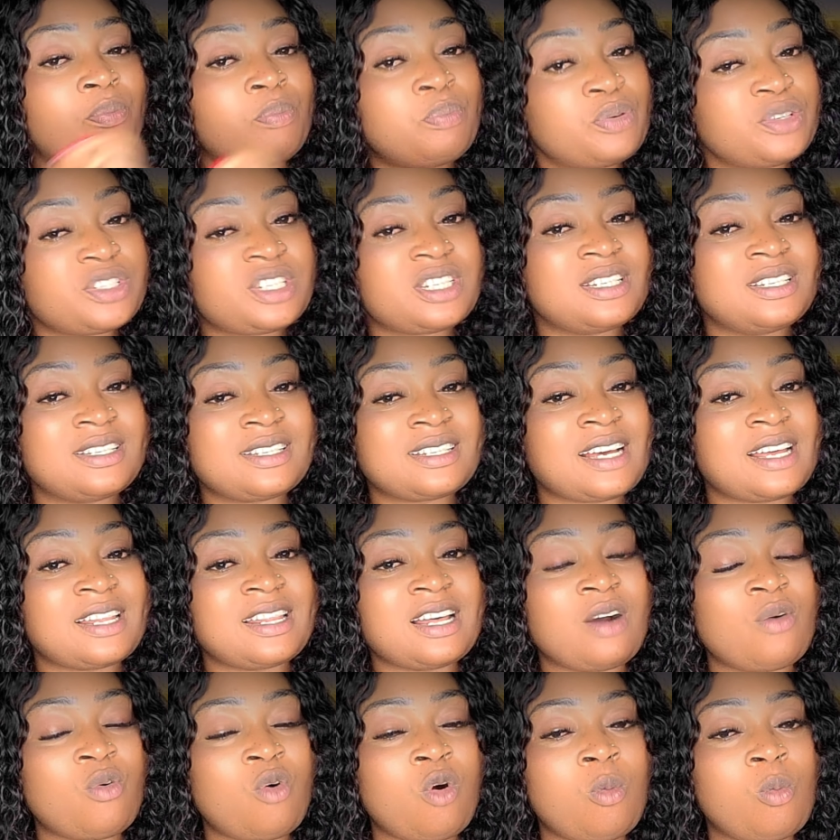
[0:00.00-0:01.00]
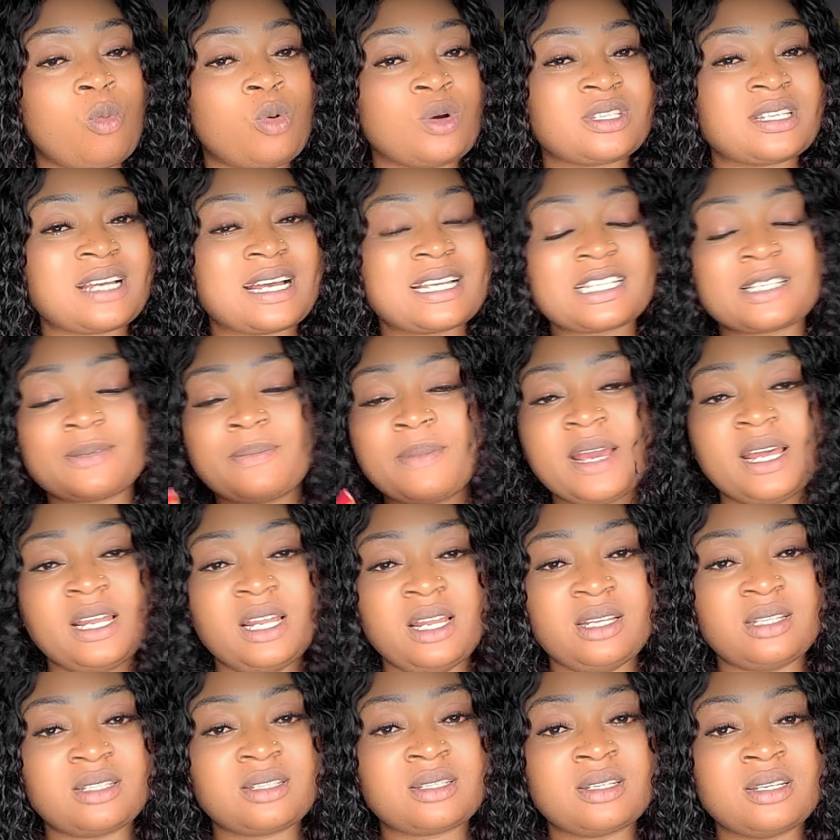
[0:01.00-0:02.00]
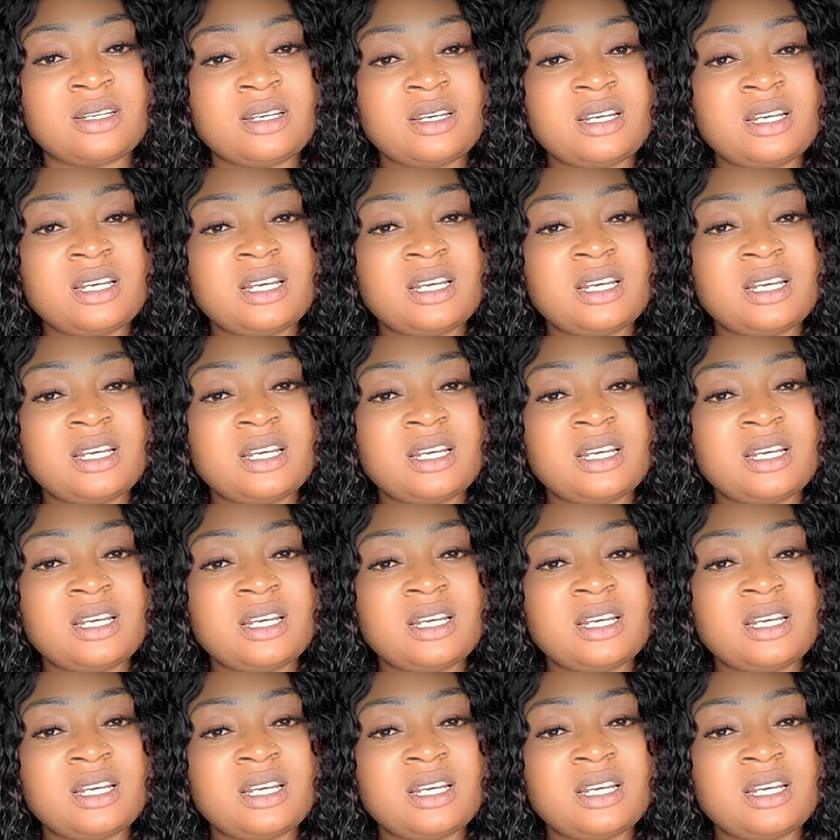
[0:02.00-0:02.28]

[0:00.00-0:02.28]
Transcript: Put it inside that warm water. Smell it.